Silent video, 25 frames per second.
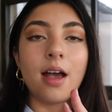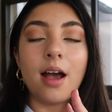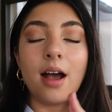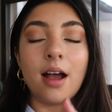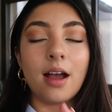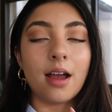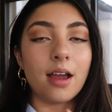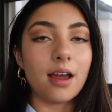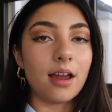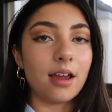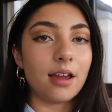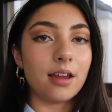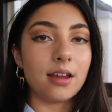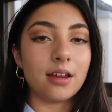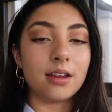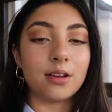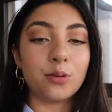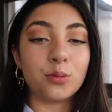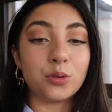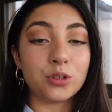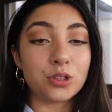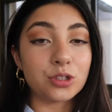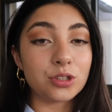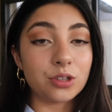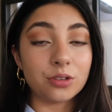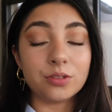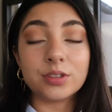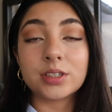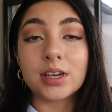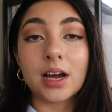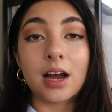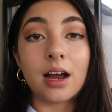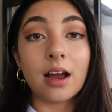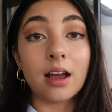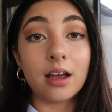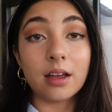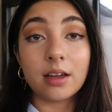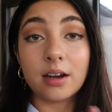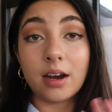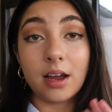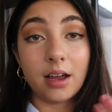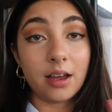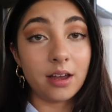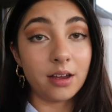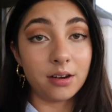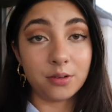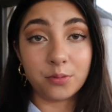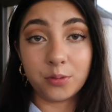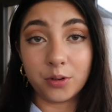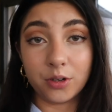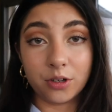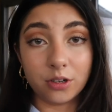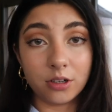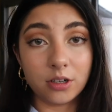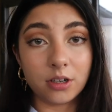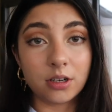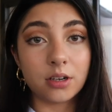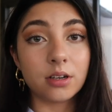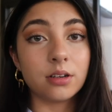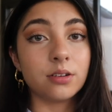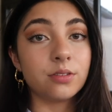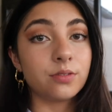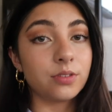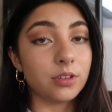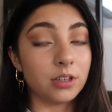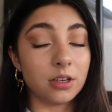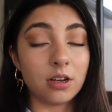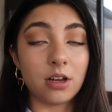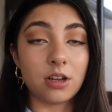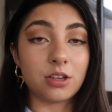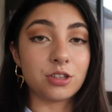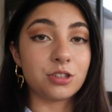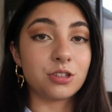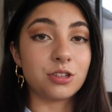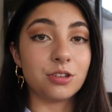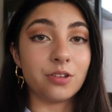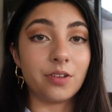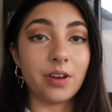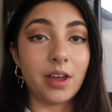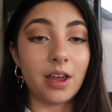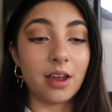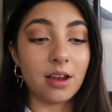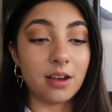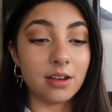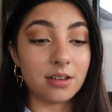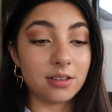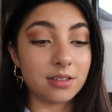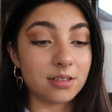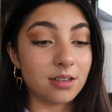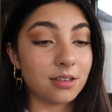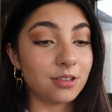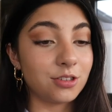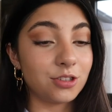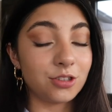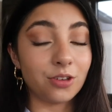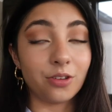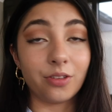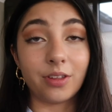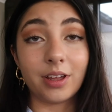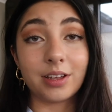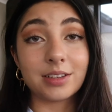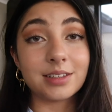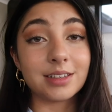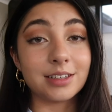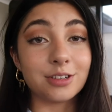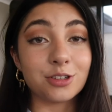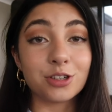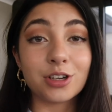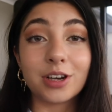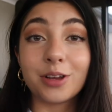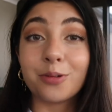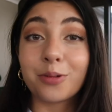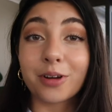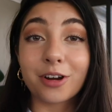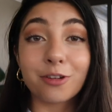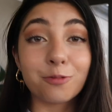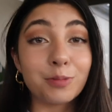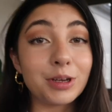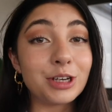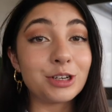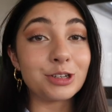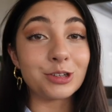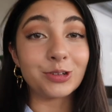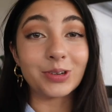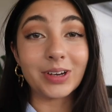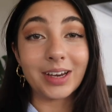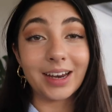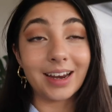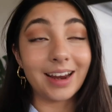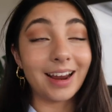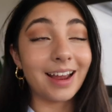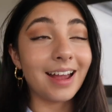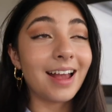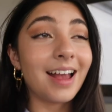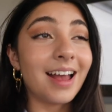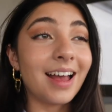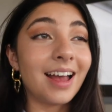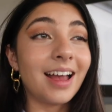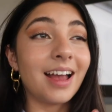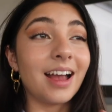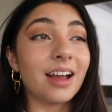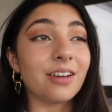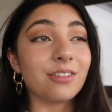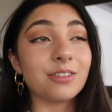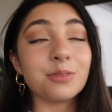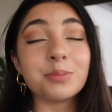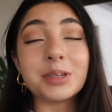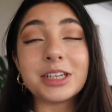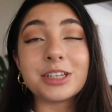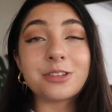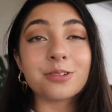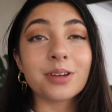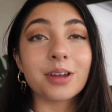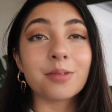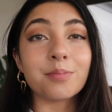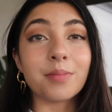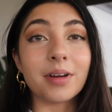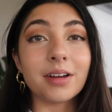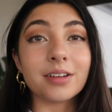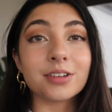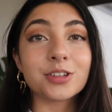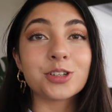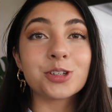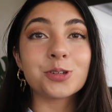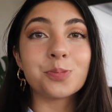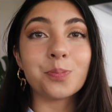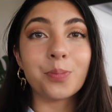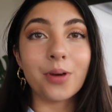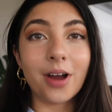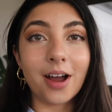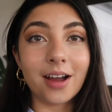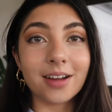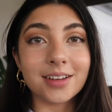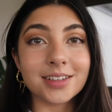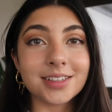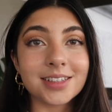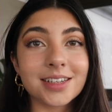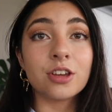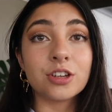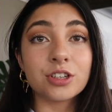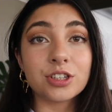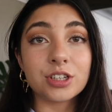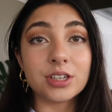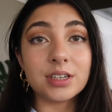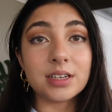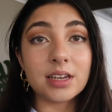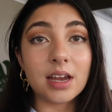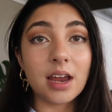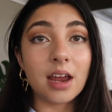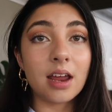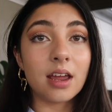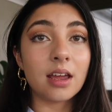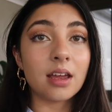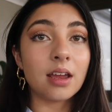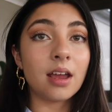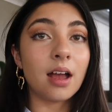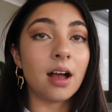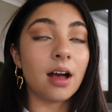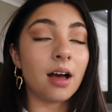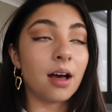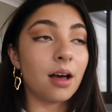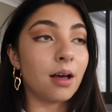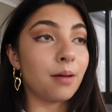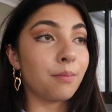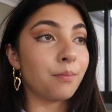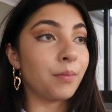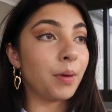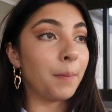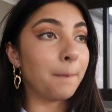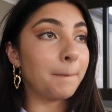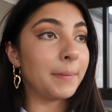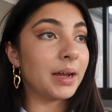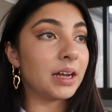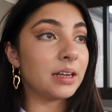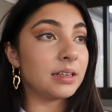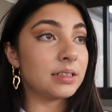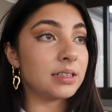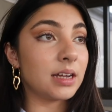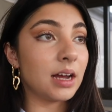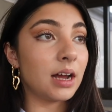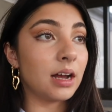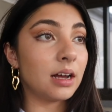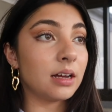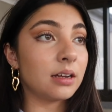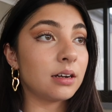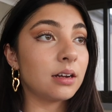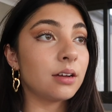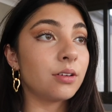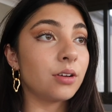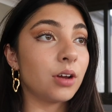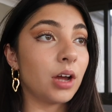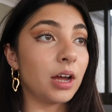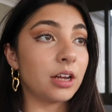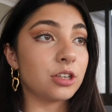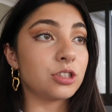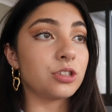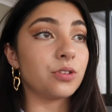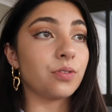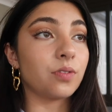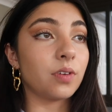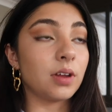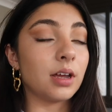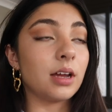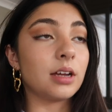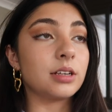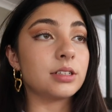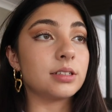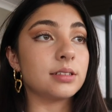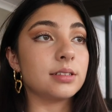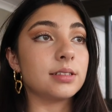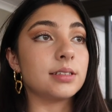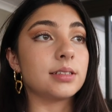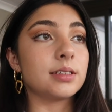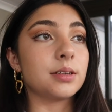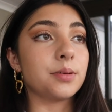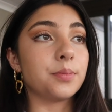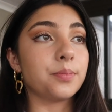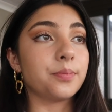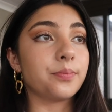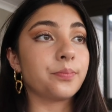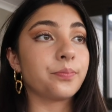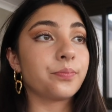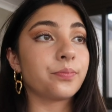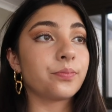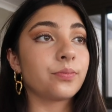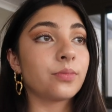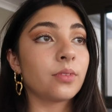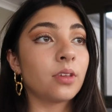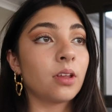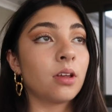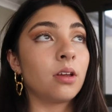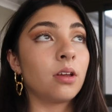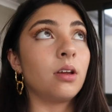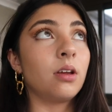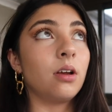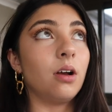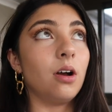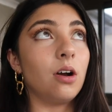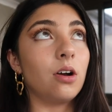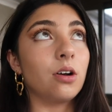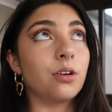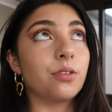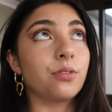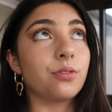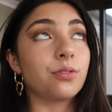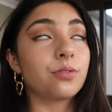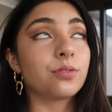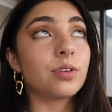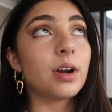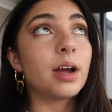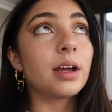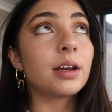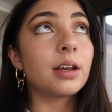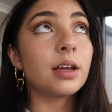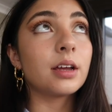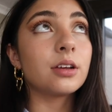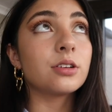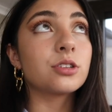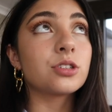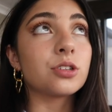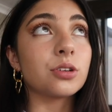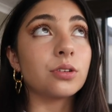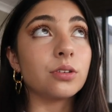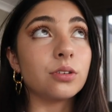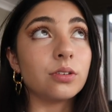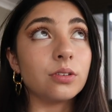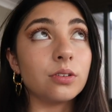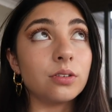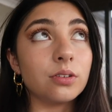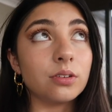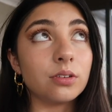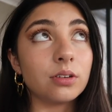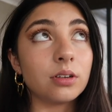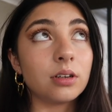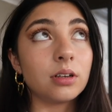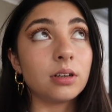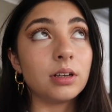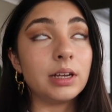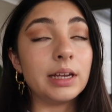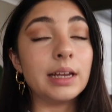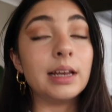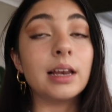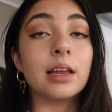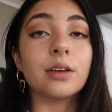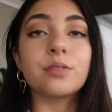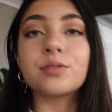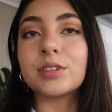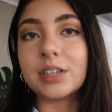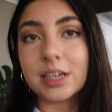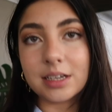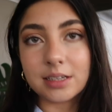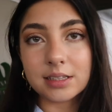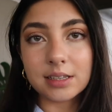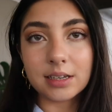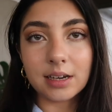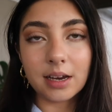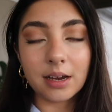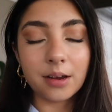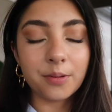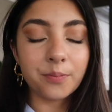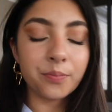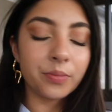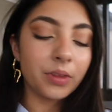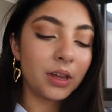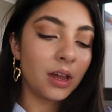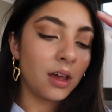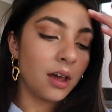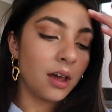I was so tired. I had work for the last 2 days, so that's literally what I've been doing. Haven't been doing much, but today my dad had to fly to Zim on Friday, so he left yesterday,